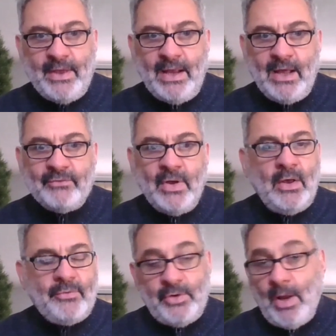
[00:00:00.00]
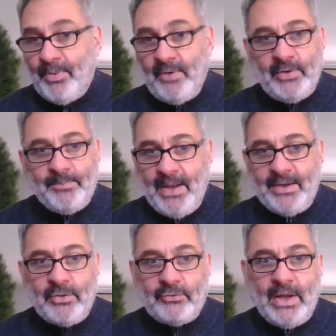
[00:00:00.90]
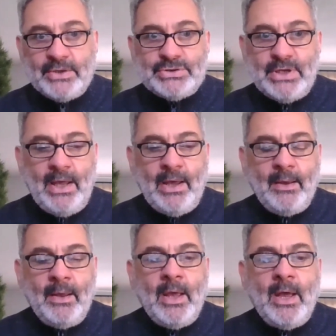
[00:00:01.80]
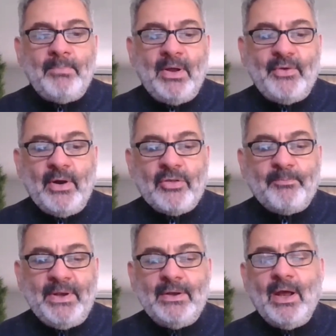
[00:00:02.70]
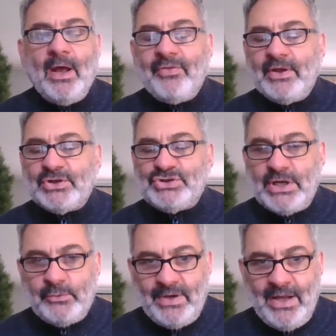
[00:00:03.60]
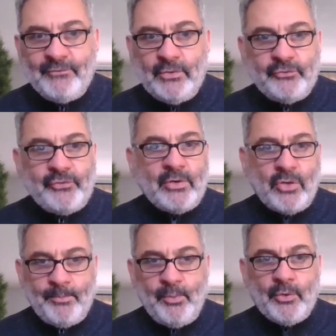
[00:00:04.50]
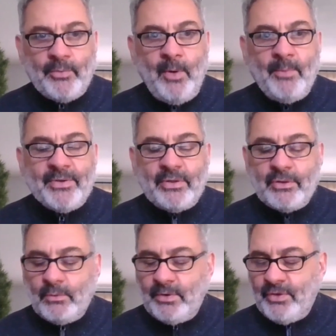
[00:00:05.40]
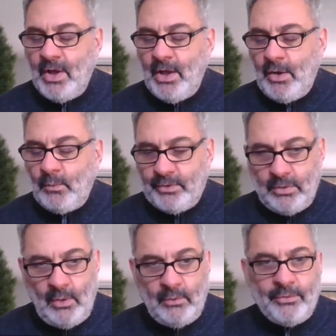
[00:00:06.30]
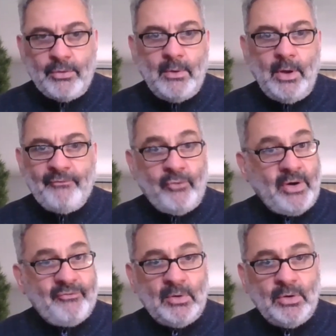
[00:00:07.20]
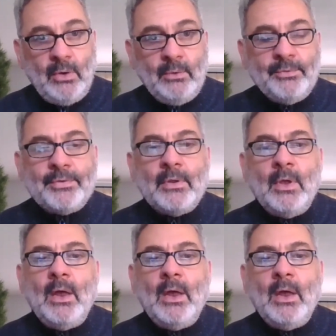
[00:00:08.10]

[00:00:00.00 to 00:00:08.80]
they're not perfect by any stretch. But there has been, I think, a genuine effort to try to support small business with loans, forgivable loans,